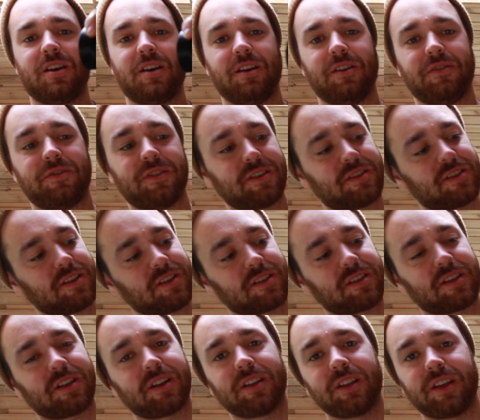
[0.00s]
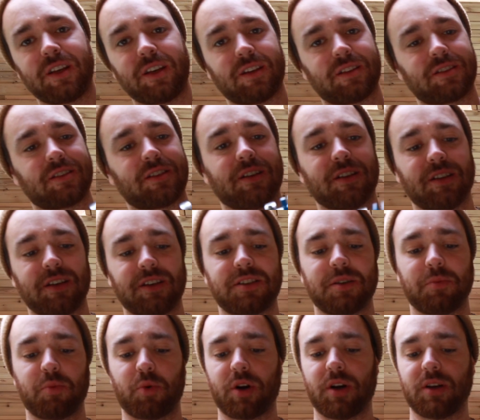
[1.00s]
If this thing's gonna leak, it's gonna leak
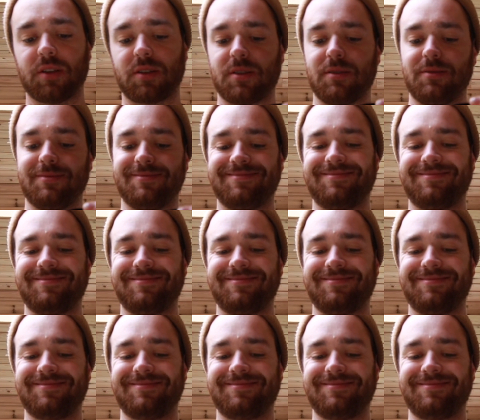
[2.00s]
somewhere else.